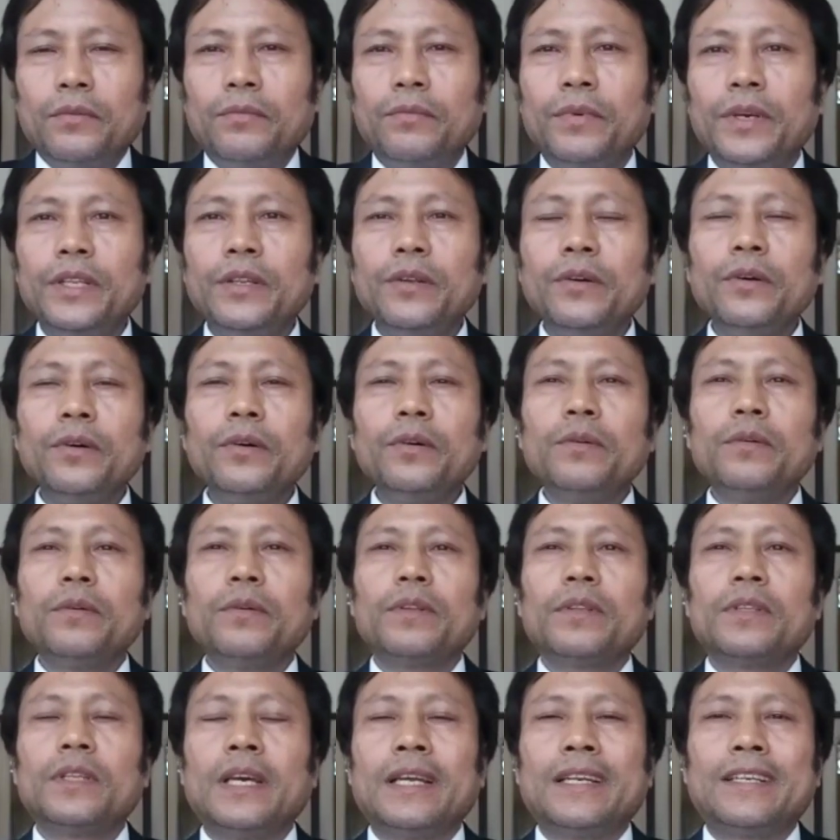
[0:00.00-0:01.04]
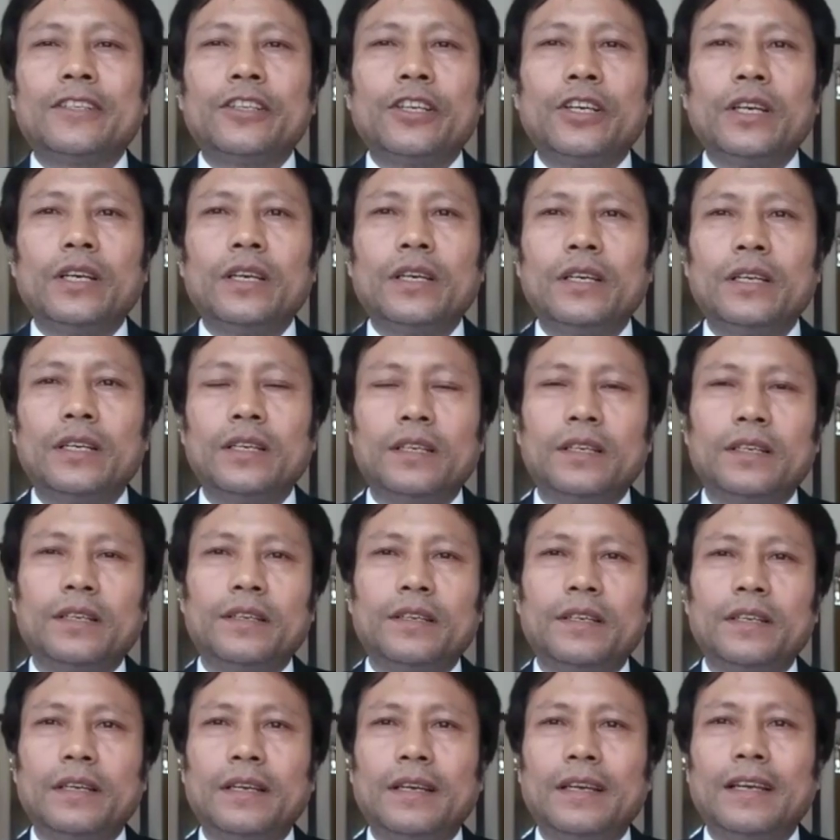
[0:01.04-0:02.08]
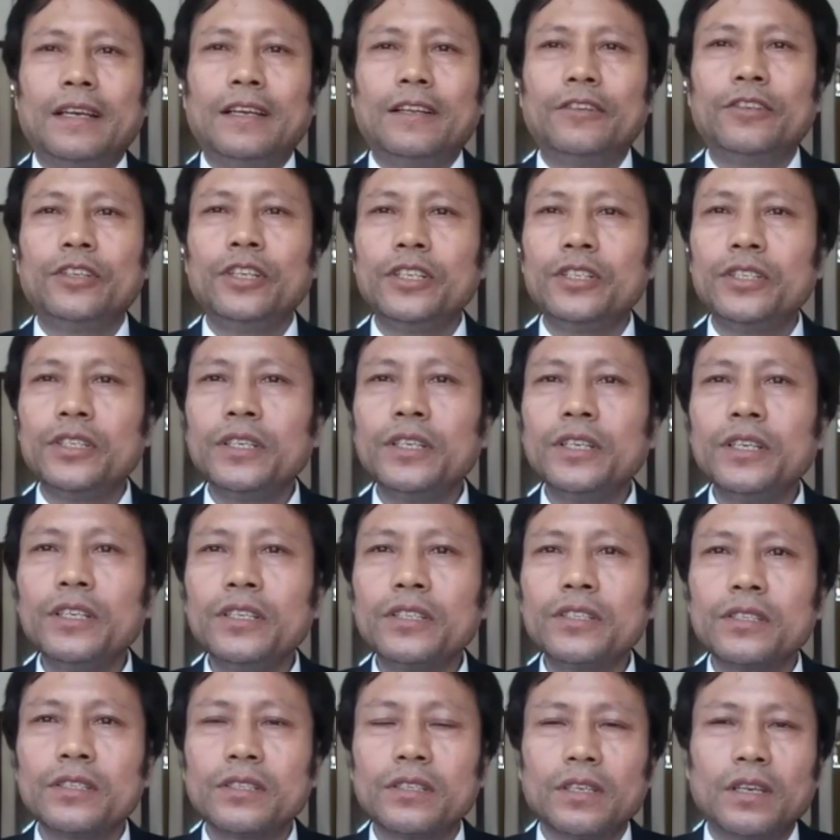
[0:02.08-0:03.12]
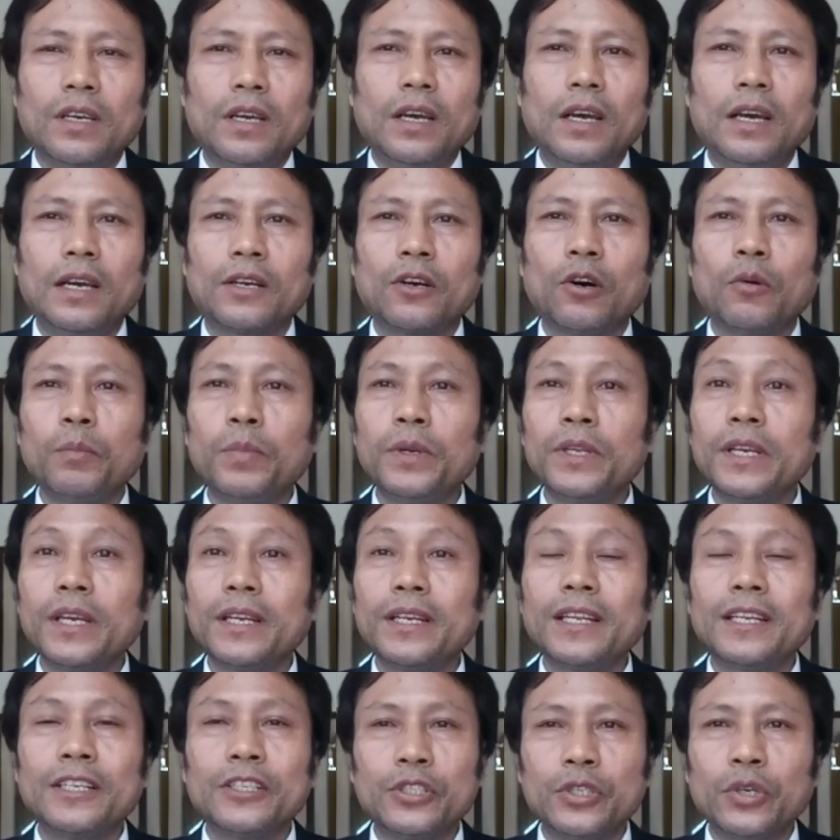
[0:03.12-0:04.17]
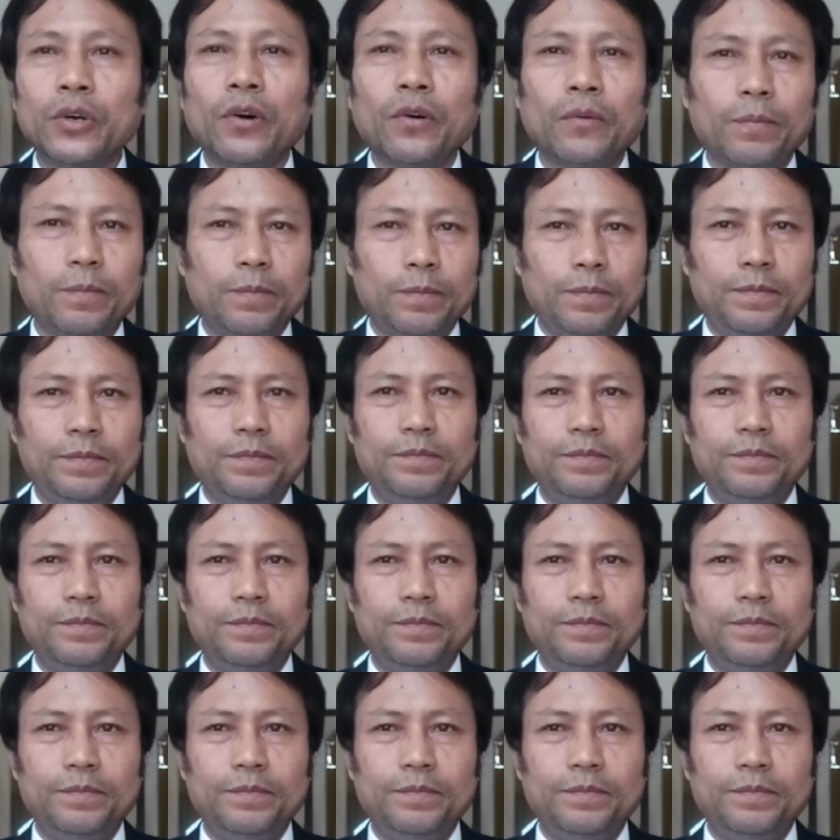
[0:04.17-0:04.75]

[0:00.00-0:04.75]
We know that teaching is a complicated job.